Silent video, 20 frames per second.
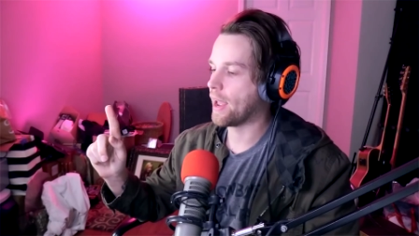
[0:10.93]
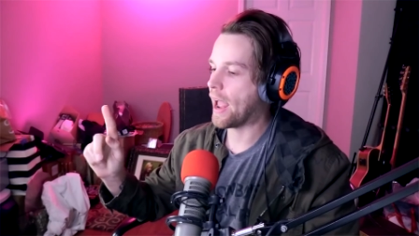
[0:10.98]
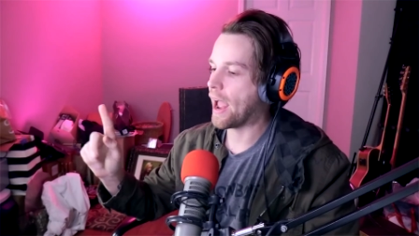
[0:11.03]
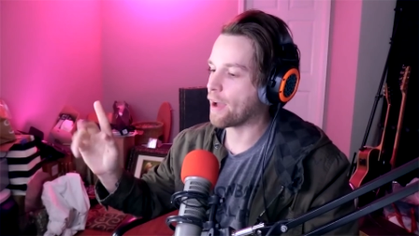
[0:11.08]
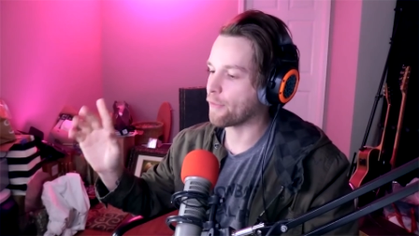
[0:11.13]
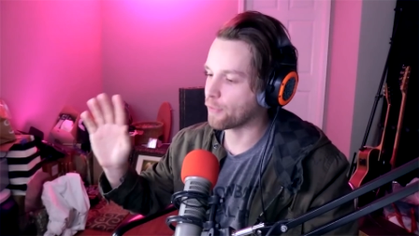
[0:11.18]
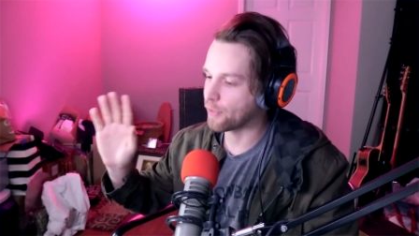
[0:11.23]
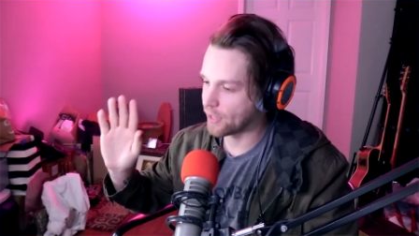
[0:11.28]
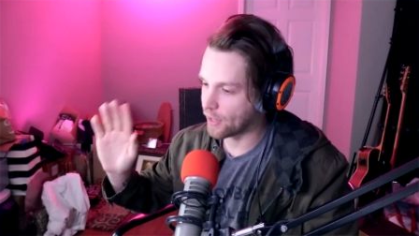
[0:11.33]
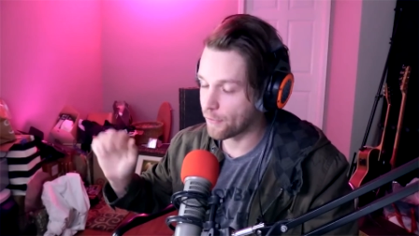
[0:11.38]

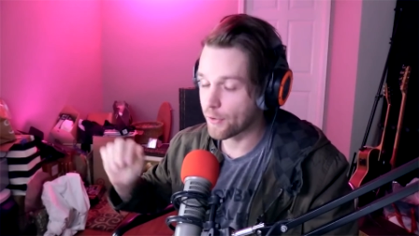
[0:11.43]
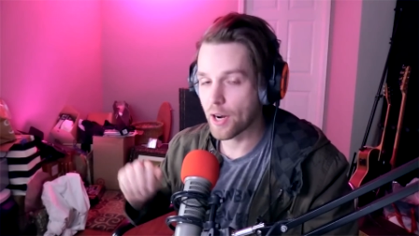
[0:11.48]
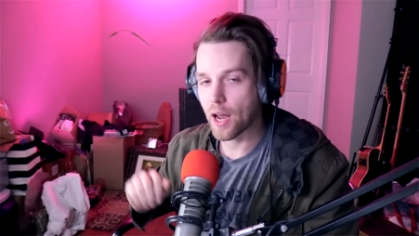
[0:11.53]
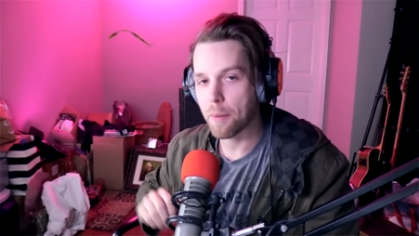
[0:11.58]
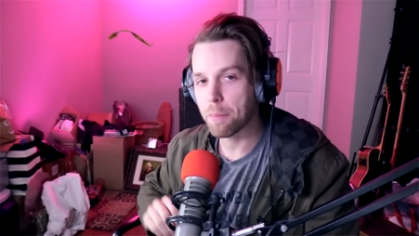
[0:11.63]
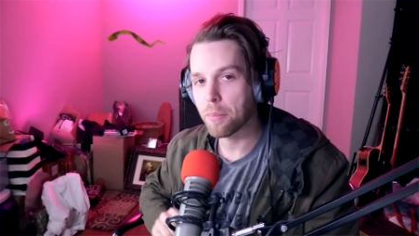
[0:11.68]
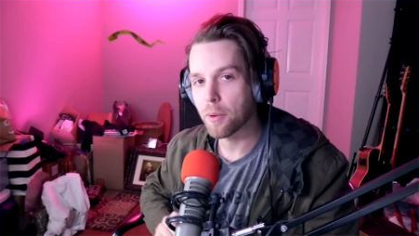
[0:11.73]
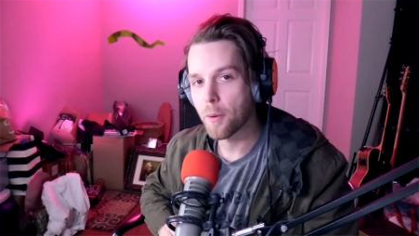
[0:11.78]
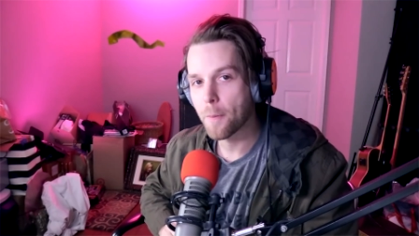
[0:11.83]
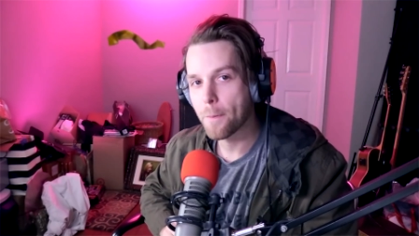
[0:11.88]
have given
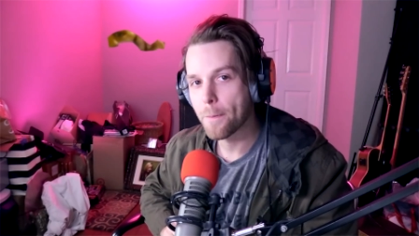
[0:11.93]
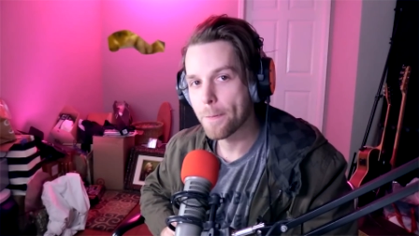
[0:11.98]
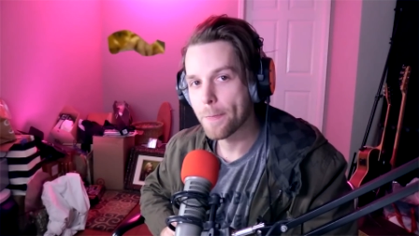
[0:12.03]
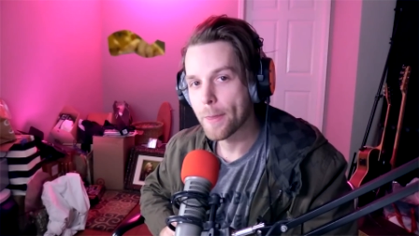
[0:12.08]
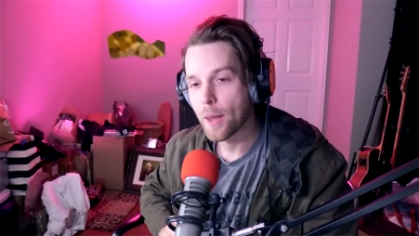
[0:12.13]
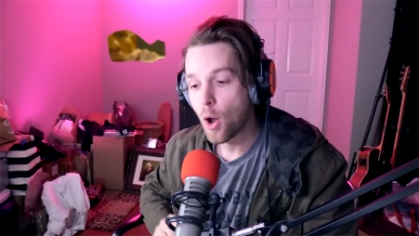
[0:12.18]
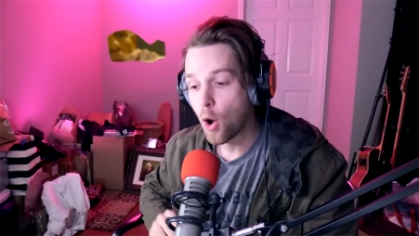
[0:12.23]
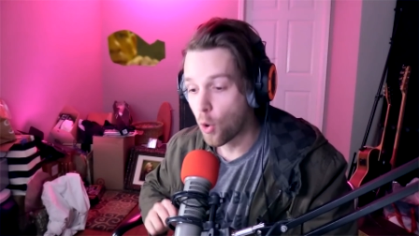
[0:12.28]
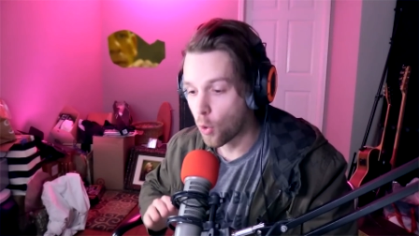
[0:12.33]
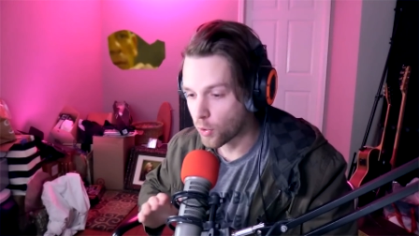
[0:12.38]
up
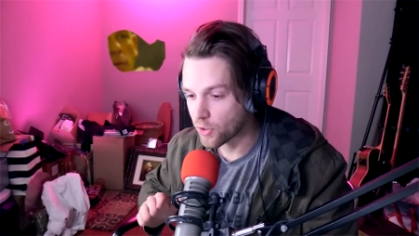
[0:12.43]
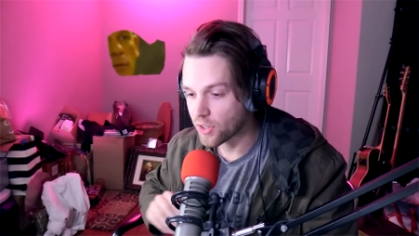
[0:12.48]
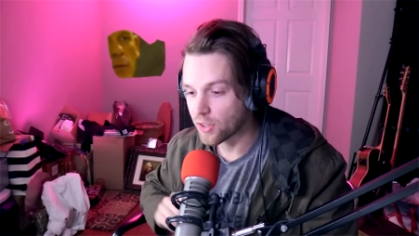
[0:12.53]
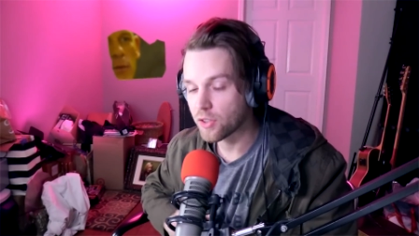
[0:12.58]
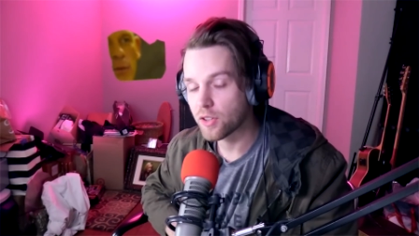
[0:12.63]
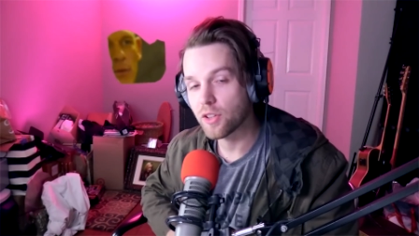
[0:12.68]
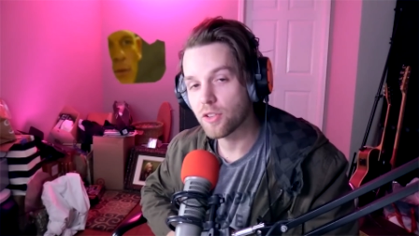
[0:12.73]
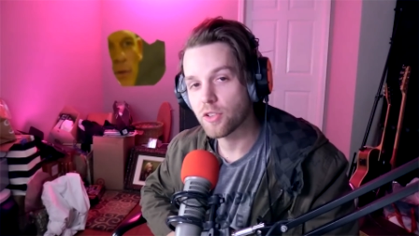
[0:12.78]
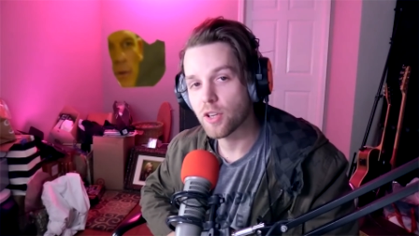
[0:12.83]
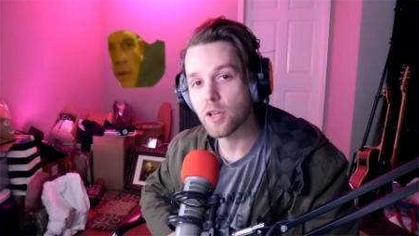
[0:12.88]
or
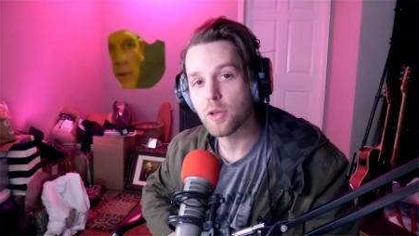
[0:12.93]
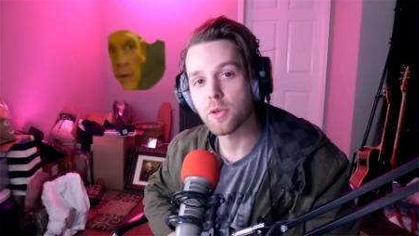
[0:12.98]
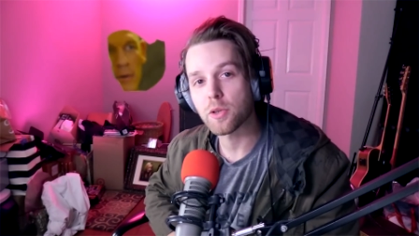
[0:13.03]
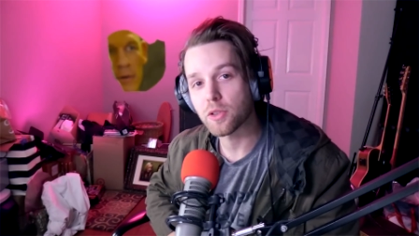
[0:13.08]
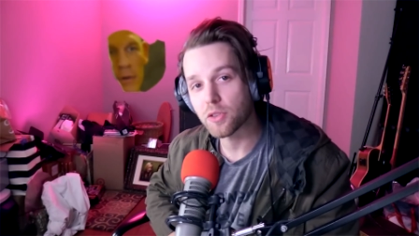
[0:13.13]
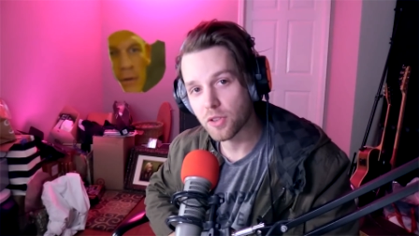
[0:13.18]
discontinued a